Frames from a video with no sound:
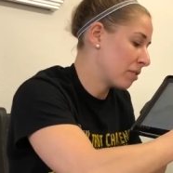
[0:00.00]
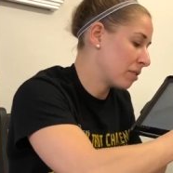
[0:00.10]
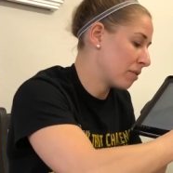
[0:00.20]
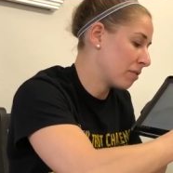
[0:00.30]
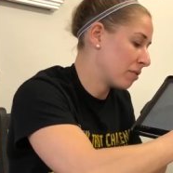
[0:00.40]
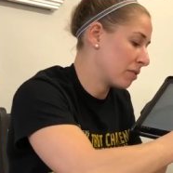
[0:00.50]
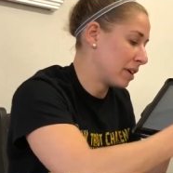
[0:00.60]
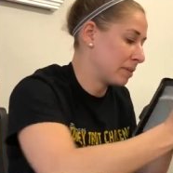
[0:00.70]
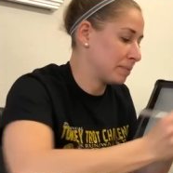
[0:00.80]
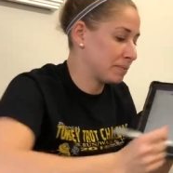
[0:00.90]
root of
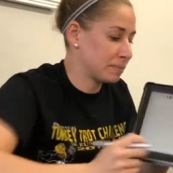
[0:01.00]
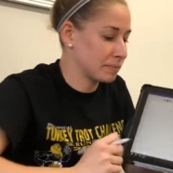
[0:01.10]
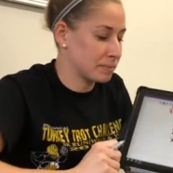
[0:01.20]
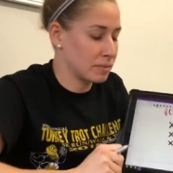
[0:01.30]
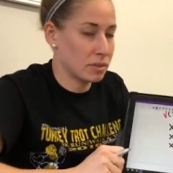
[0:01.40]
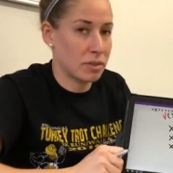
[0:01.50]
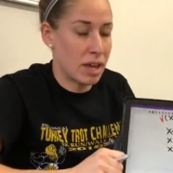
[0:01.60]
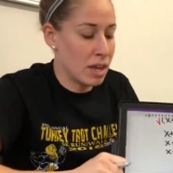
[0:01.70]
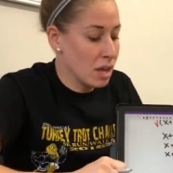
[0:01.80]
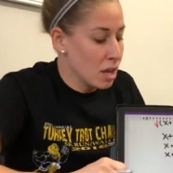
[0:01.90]
3.
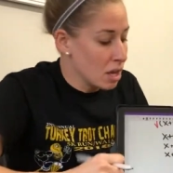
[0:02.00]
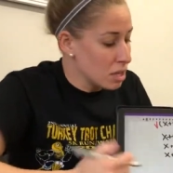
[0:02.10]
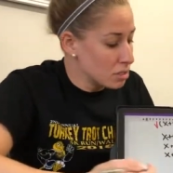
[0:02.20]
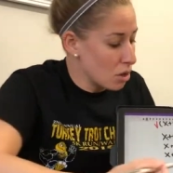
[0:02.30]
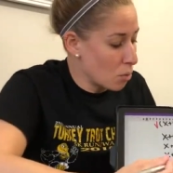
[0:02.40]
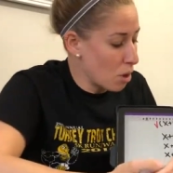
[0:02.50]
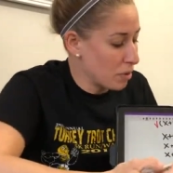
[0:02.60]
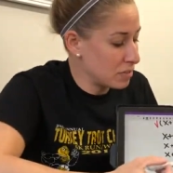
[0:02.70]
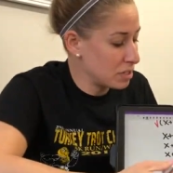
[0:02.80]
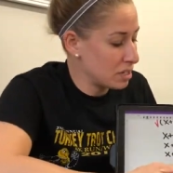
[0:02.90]
Okay, so what
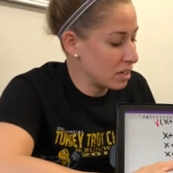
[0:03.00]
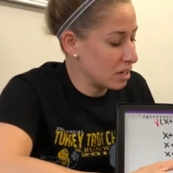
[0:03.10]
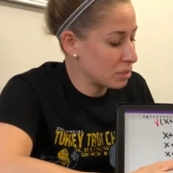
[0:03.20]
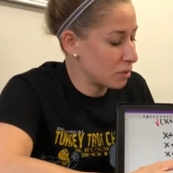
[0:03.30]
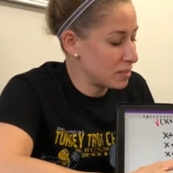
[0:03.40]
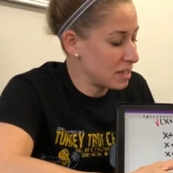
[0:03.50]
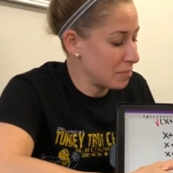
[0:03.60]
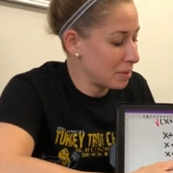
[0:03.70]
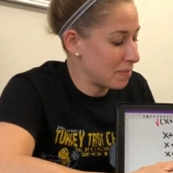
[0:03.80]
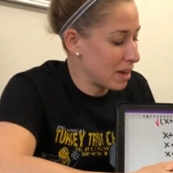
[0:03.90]
we've just done there is we've
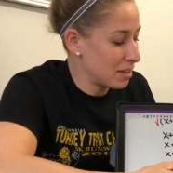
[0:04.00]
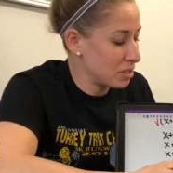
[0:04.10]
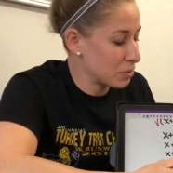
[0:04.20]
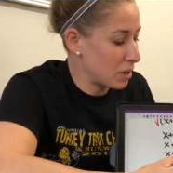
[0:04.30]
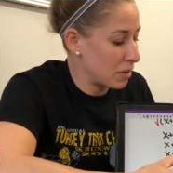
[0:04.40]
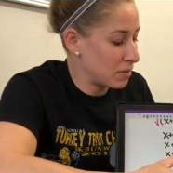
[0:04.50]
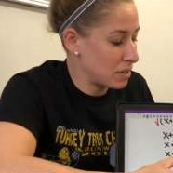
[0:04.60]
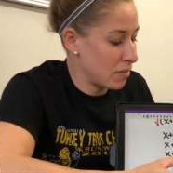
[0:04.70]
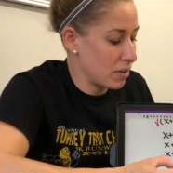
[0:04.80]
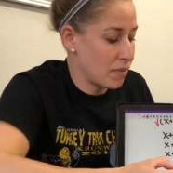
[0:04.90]
simplified the square root of
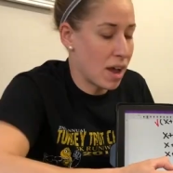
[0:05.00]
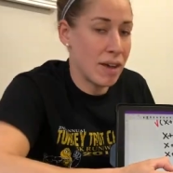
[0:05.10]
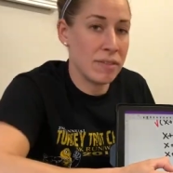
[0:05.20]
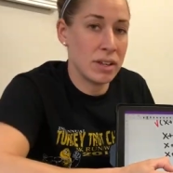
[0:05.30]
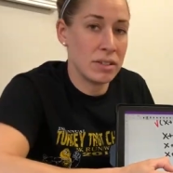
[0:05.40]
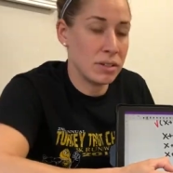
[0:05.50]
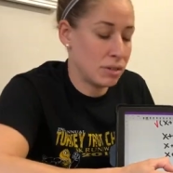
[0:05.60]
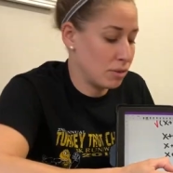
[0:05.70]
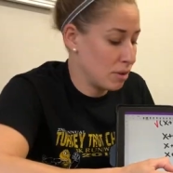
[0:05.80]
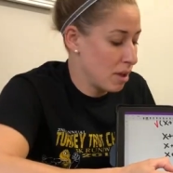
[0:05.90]
75
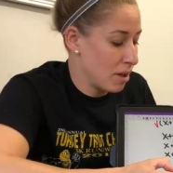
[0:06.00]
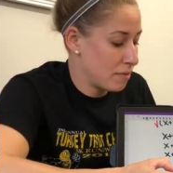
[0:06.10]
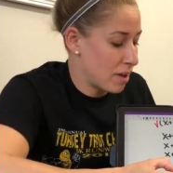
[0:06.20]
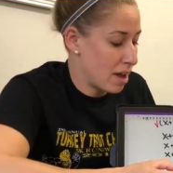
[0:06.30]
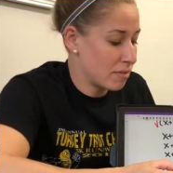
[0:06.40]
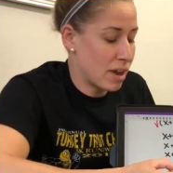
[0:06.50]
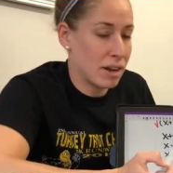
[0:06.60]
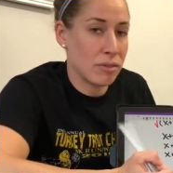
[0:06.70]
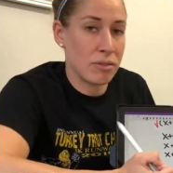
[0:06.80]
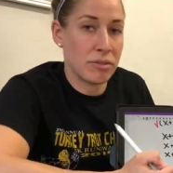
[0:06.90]
into 5
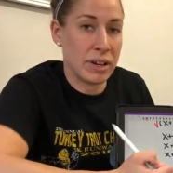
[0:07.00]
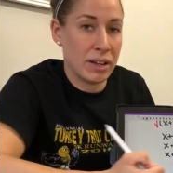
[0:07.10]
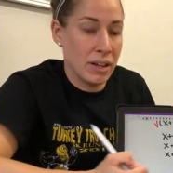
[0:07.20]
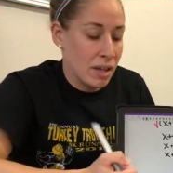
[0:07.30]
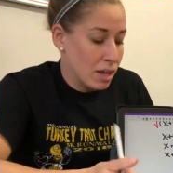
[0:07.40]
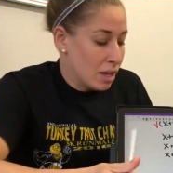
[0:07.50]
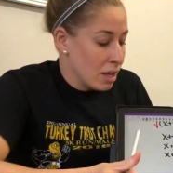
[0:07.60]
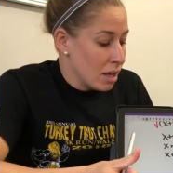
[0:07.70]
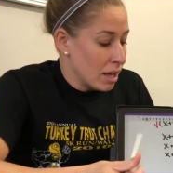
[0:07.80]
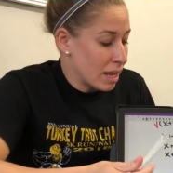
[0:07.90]
radical 3.
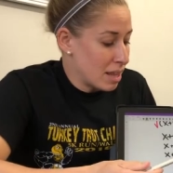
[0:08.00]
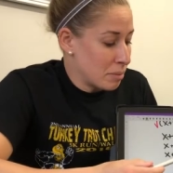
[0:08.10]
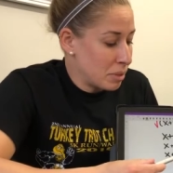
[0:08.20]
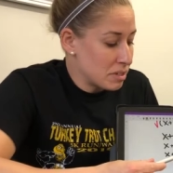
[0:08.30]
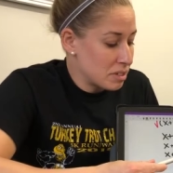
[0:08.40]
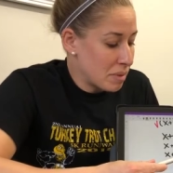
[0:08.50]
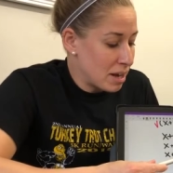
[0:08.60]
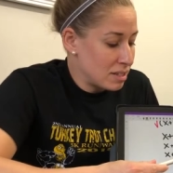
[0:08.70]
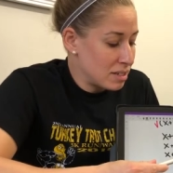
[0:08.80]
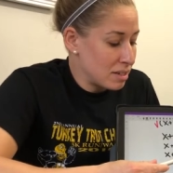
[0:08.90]
Again, the plus or
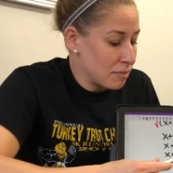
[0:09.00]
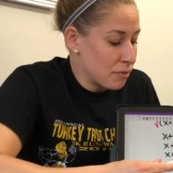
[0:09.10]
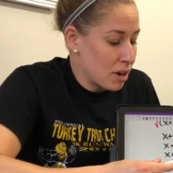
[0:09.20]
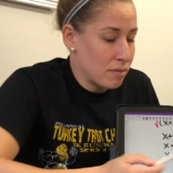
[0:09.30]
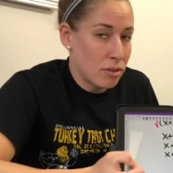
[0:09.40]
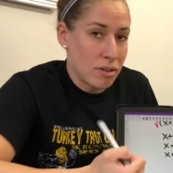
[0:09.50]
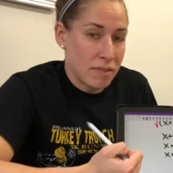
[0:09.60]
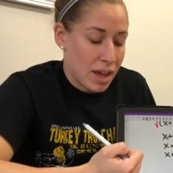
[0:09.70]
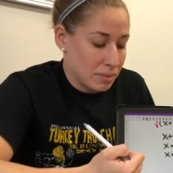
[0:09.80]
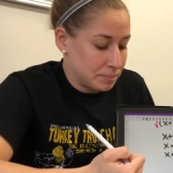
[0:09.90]
minus is in front of all of
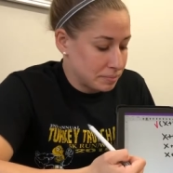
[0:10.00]
that.